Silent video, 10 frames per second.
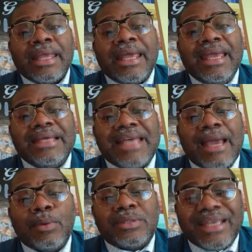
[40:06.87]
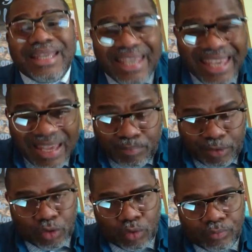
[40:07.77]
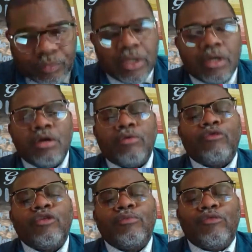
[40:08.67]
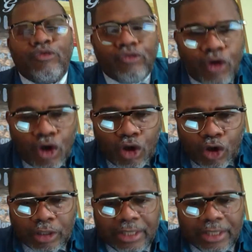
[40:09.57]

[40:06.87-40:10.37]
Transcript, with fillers: He is able to keep you from falling.